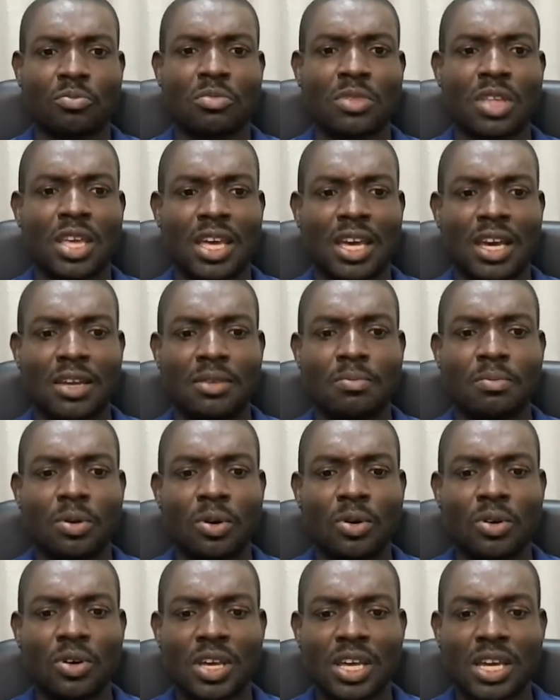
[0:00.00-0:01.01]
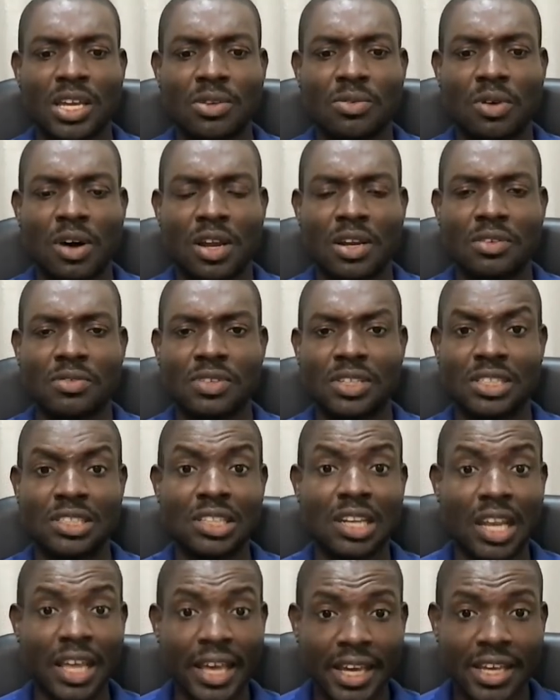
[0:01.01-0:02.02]
He had broken one of his
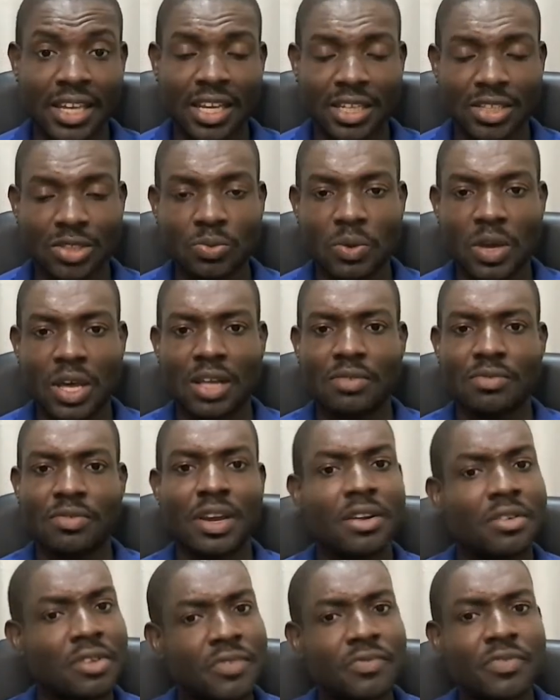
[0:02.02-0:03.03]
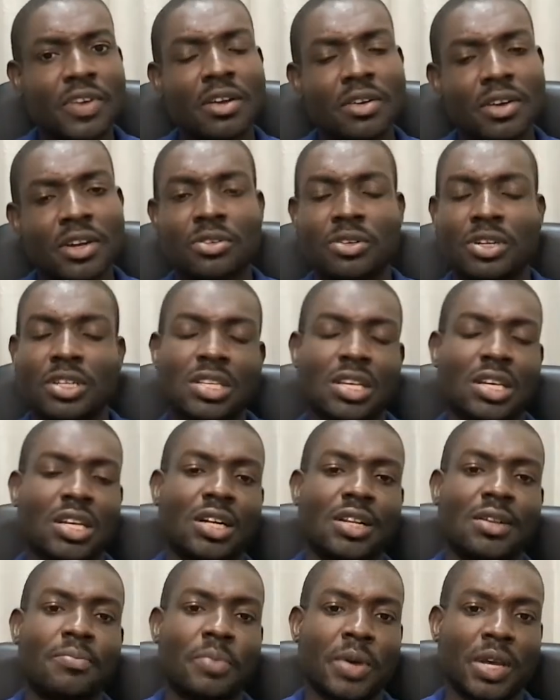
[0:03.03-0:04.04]
leg as well. Very, very
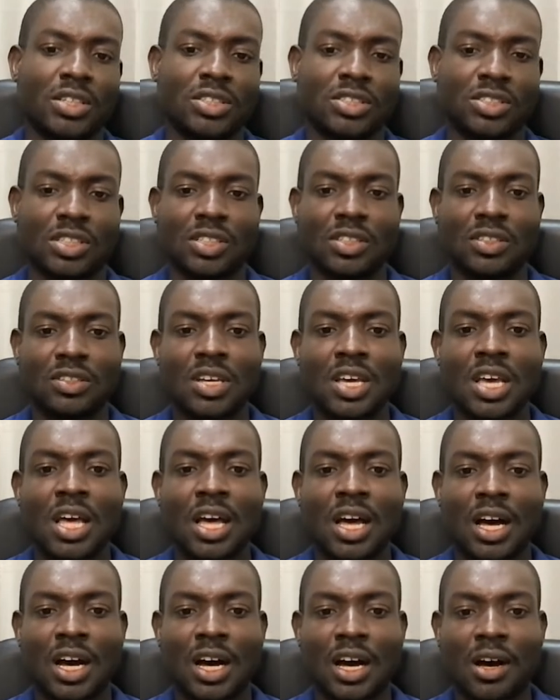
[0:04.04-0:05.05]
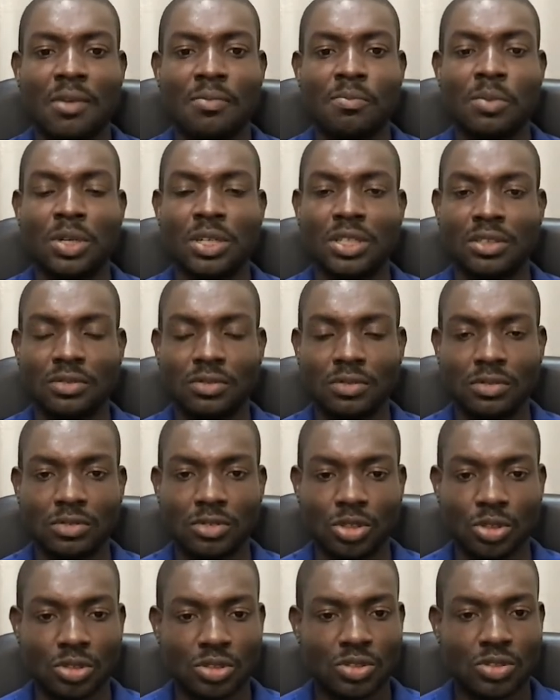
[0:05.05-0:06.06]
critical patient, but
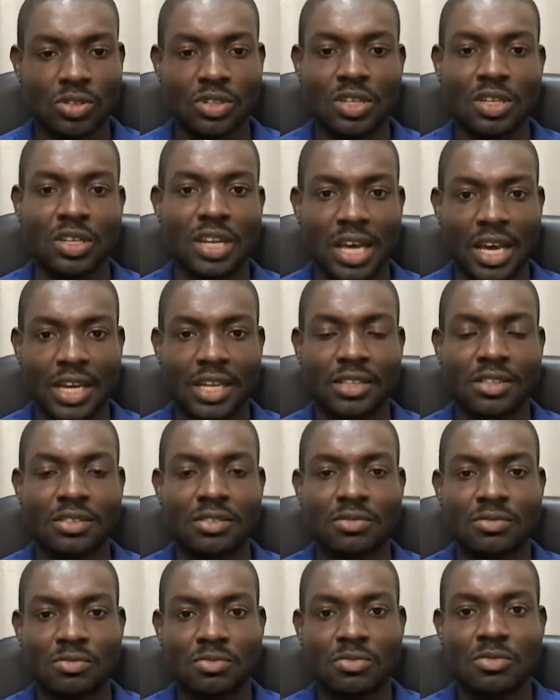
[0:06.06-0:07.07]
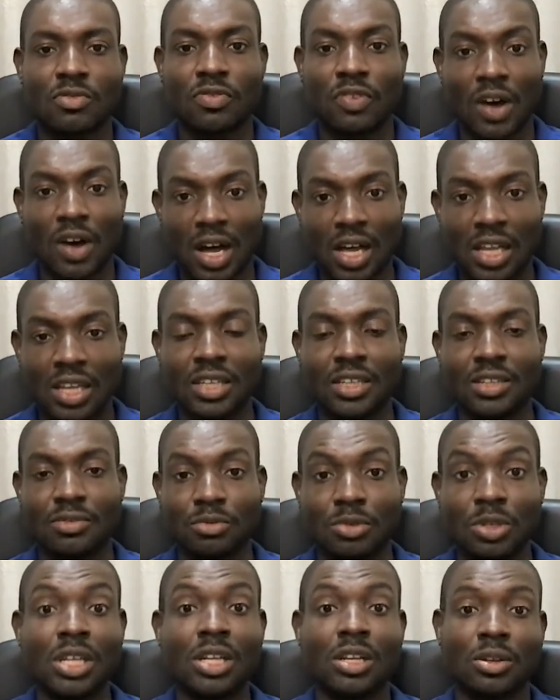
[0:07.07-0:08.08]
due to the night falling
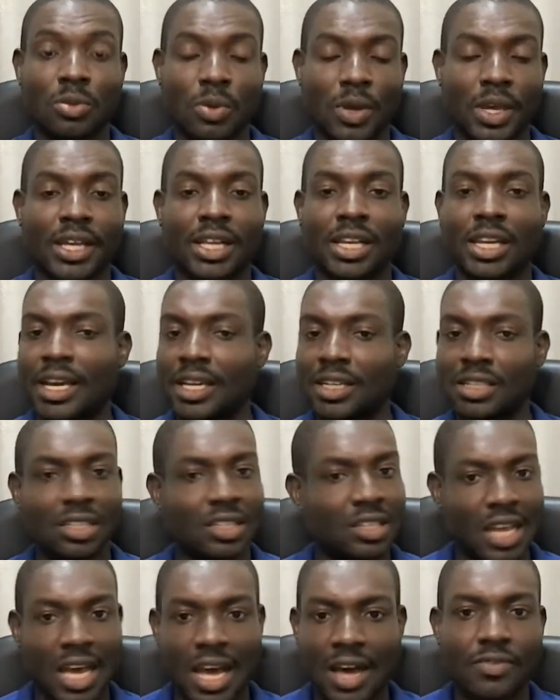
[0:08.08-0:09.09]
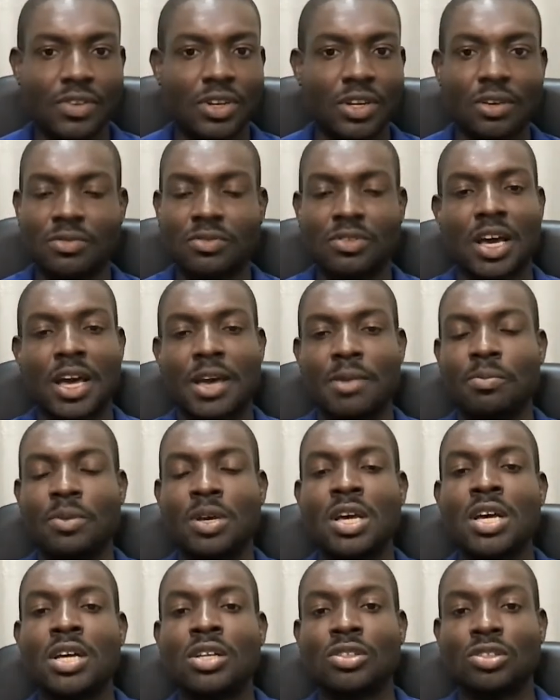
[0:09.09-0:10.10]
real quickly, I didn't have enough time
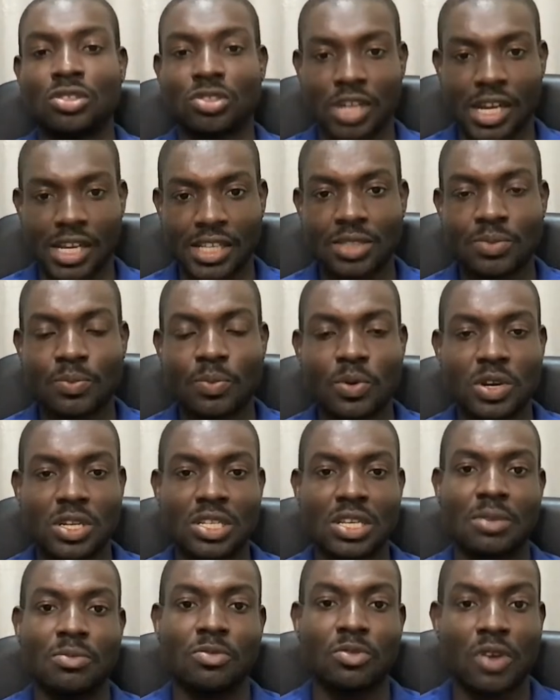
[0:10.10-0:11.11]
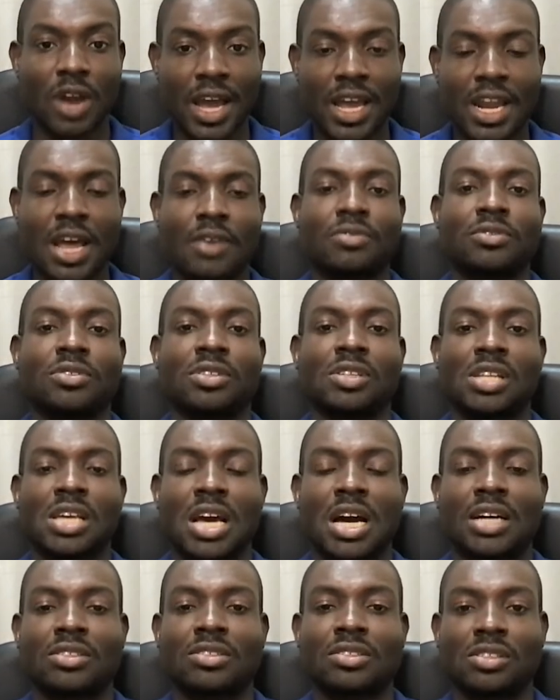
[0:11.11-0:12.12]
to transport him right after the
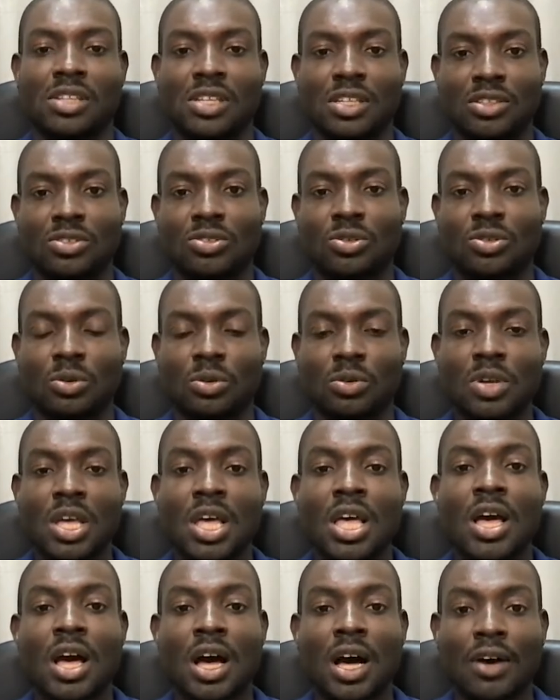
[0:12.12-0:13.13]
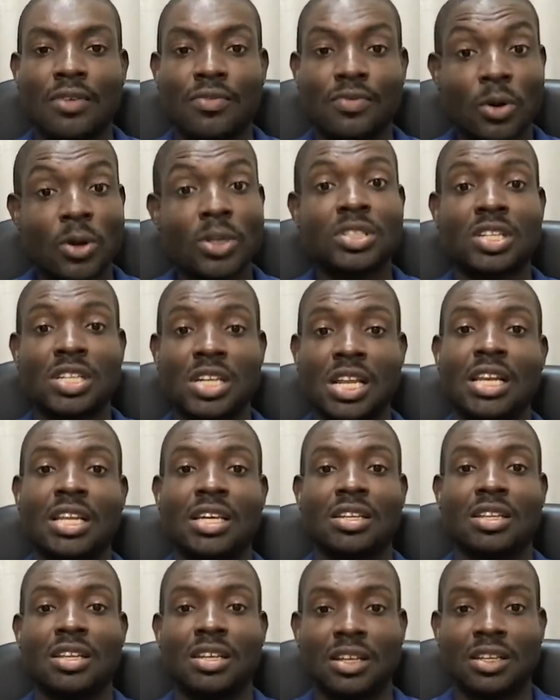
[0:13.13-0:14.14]
accident. So fortunately,
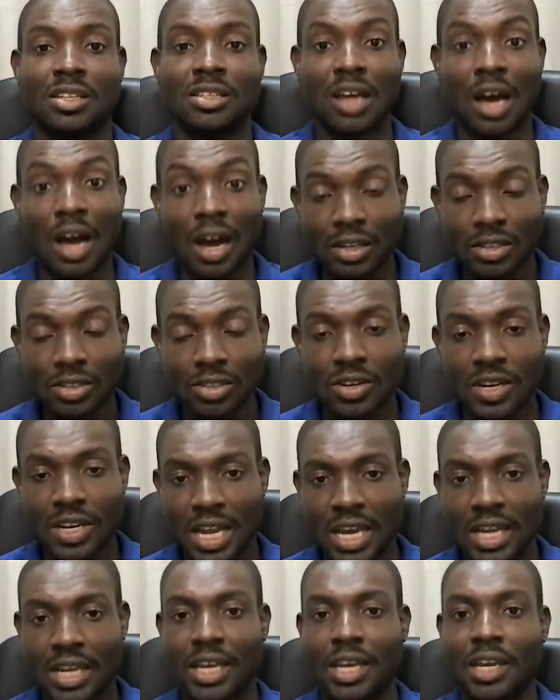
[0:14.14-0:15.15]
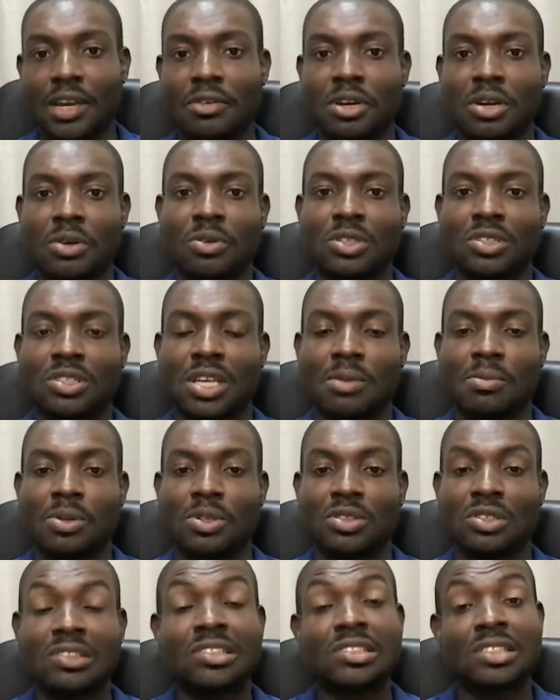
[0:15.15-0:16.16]
the doctor in that area was able
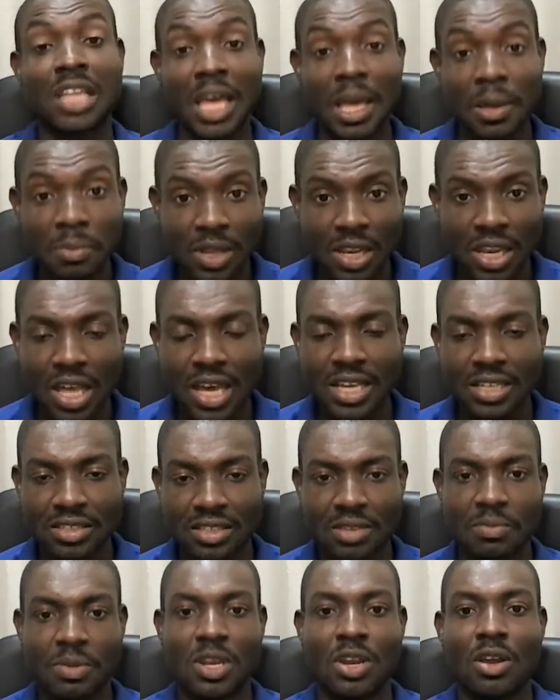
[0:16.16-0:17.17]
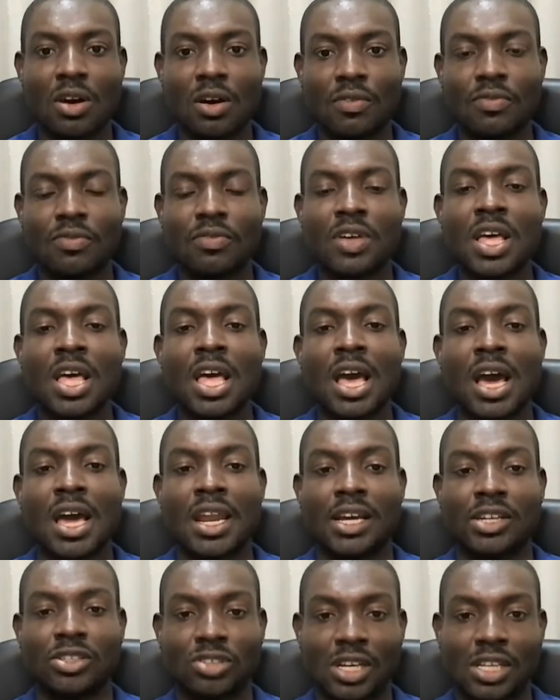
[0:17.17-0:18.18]
to stabilize him enough, and
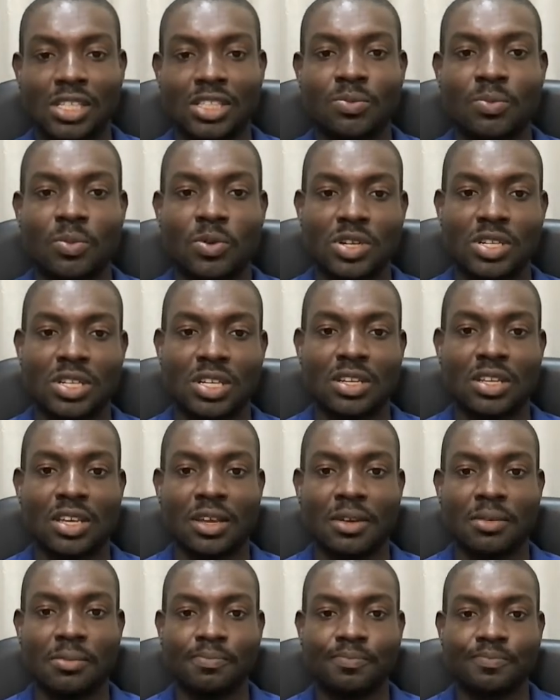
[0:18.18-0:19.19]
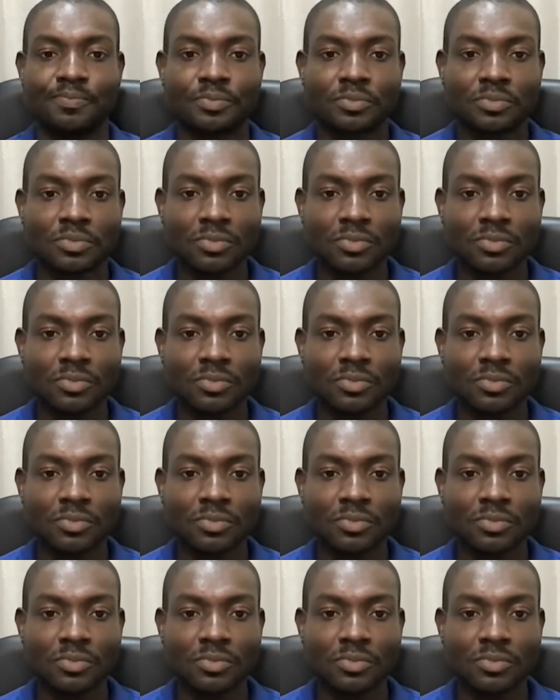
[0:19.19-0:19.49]
I transported him